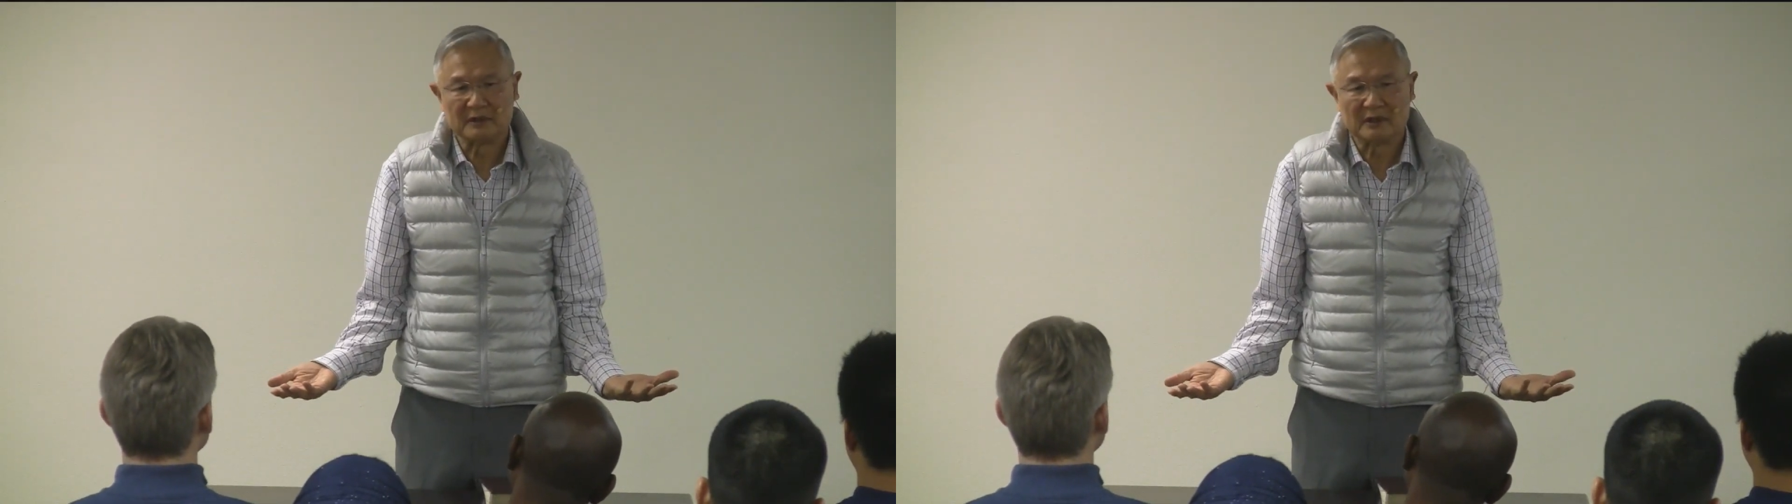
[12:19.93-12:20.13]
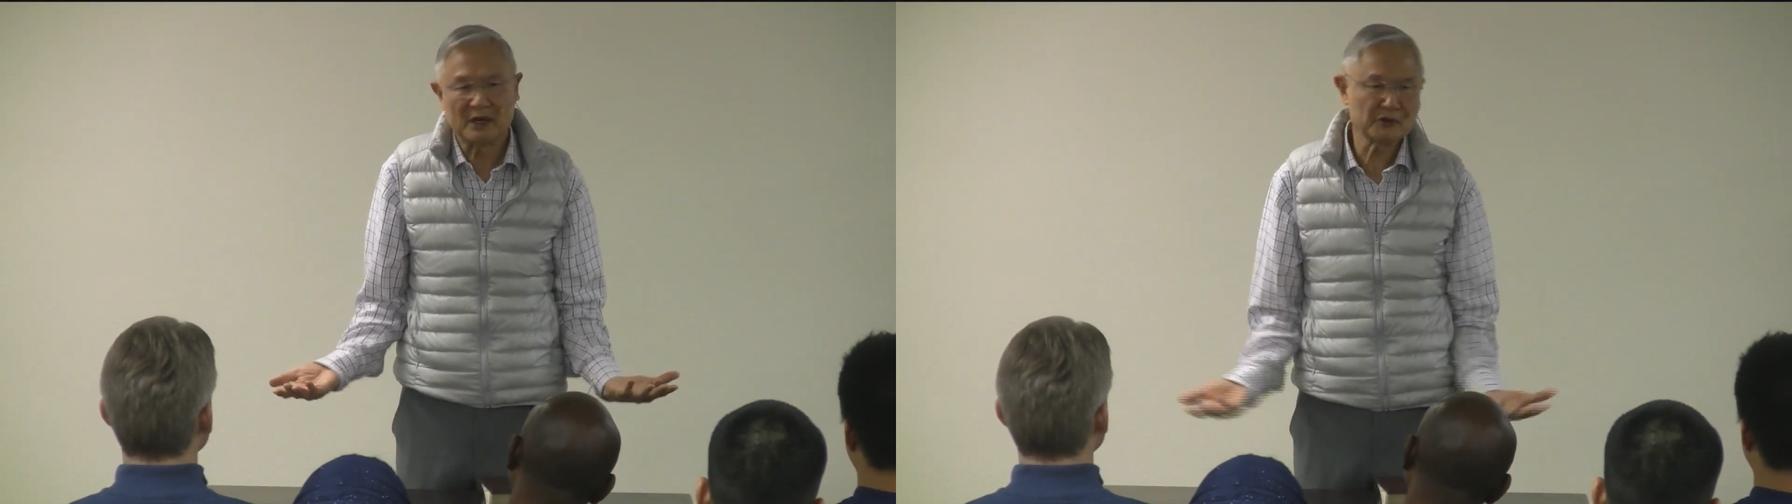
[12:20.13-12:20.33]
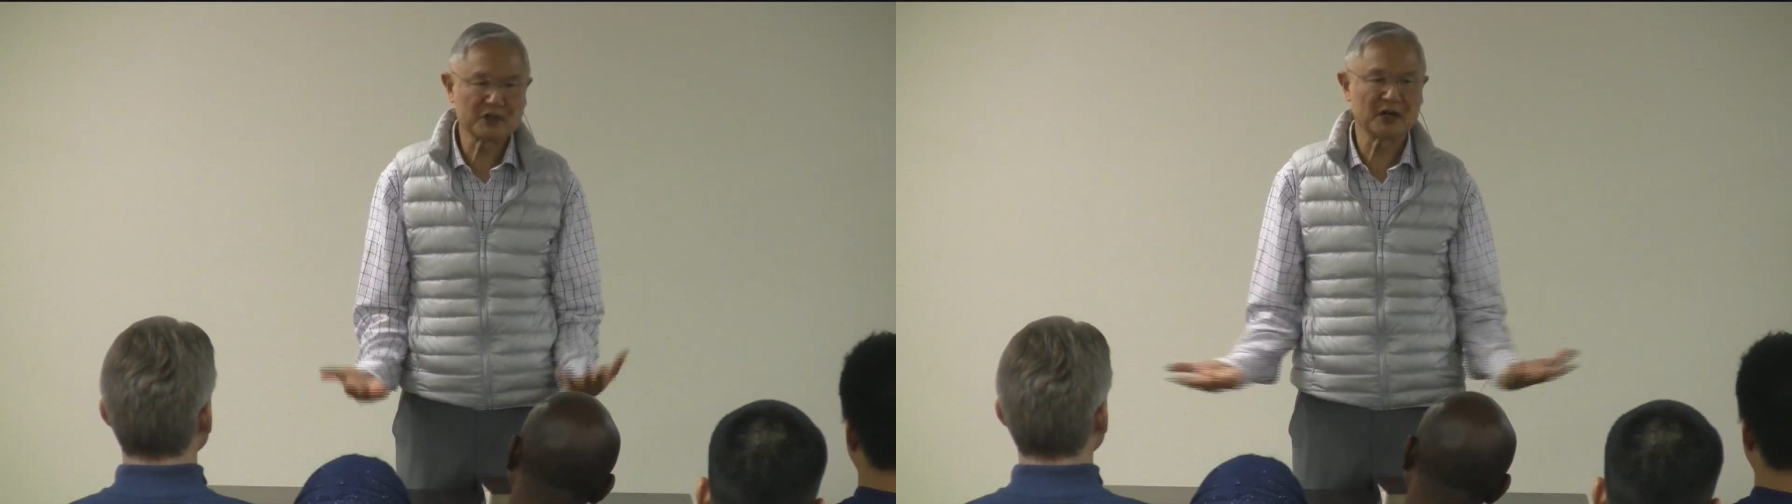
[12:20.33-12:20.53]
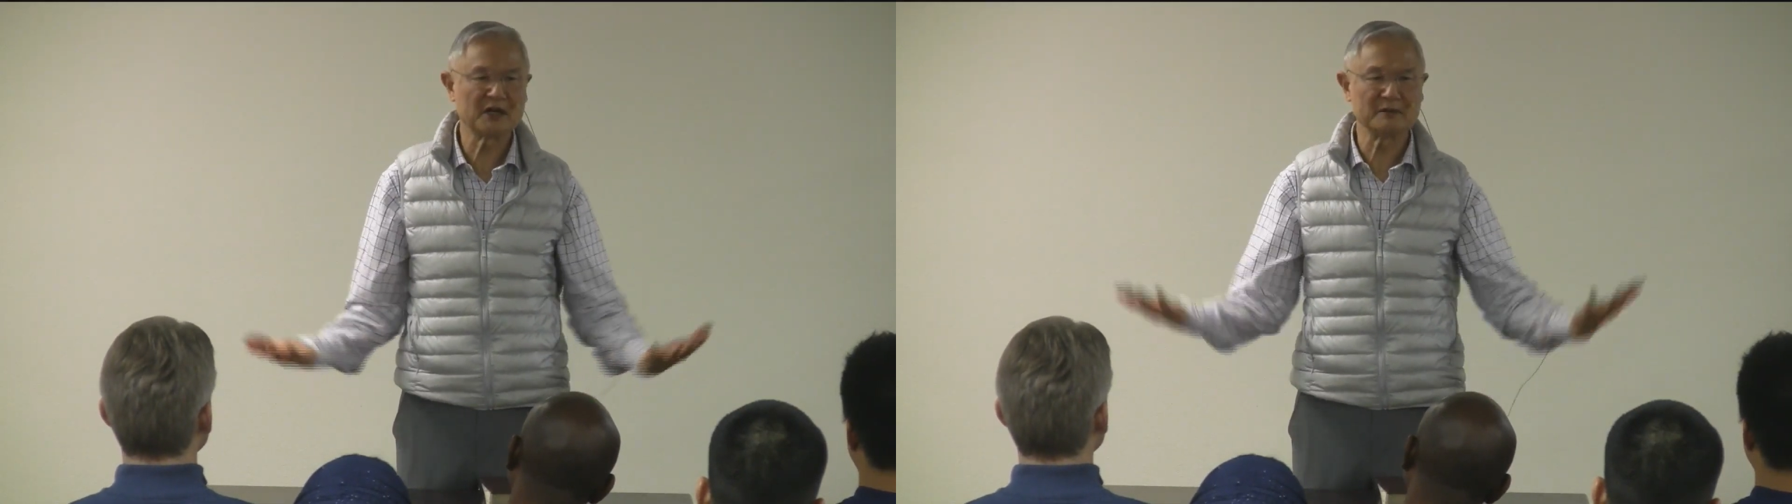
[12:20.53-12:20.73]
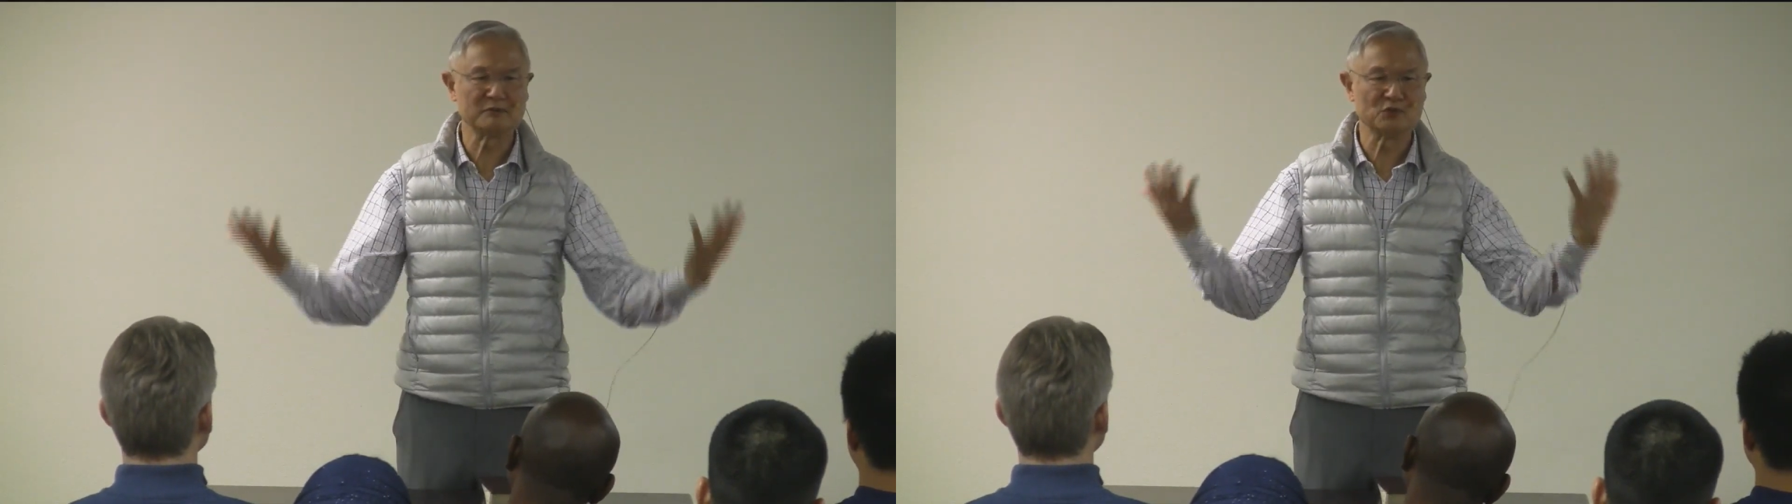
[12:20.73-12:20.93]
How
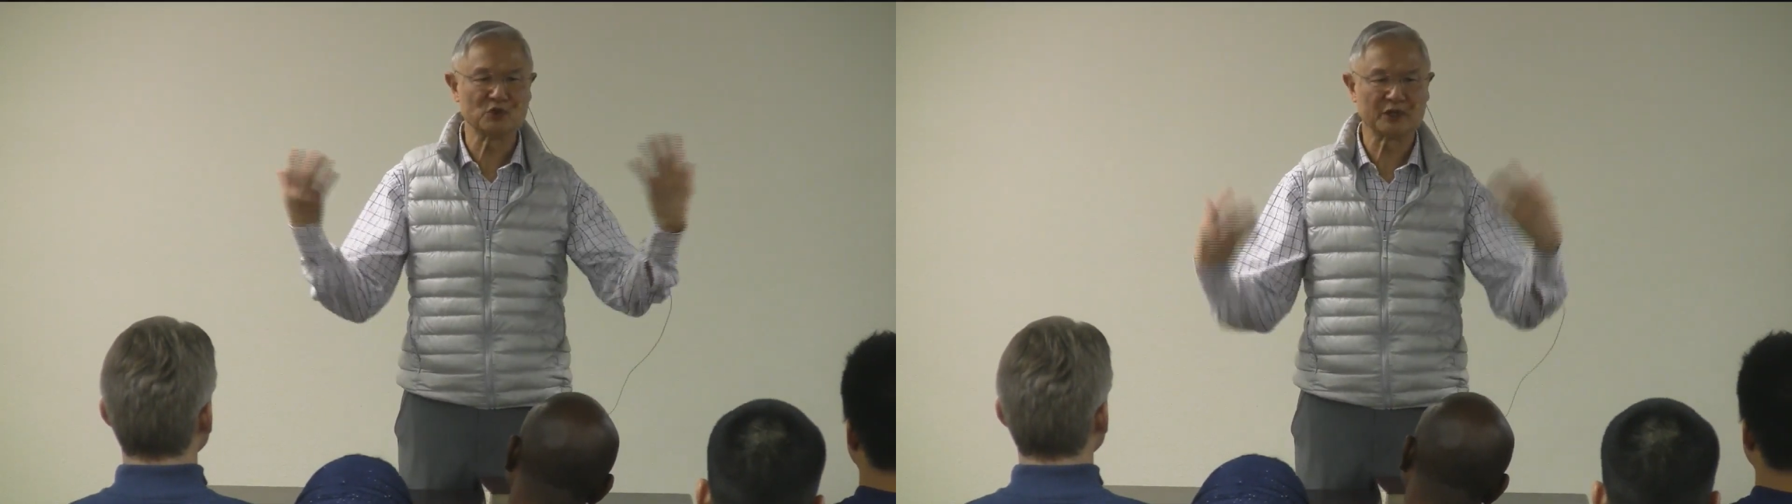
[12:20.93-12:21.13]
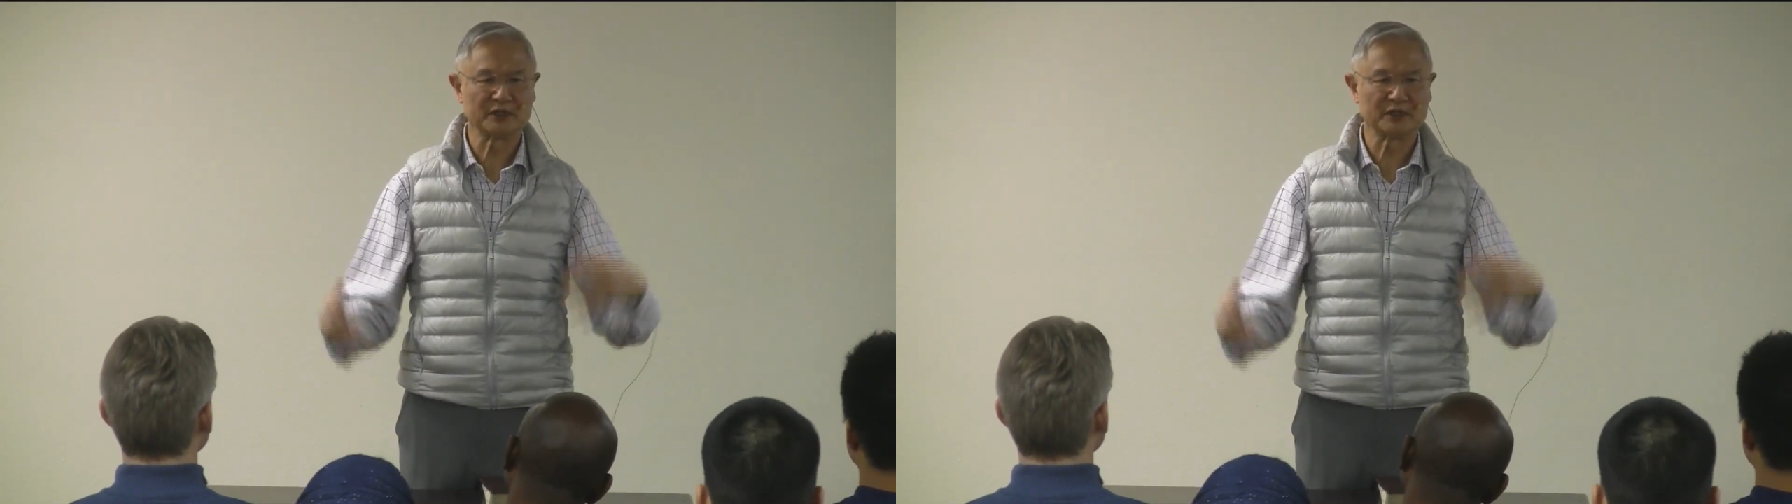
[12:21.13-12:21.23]
come we are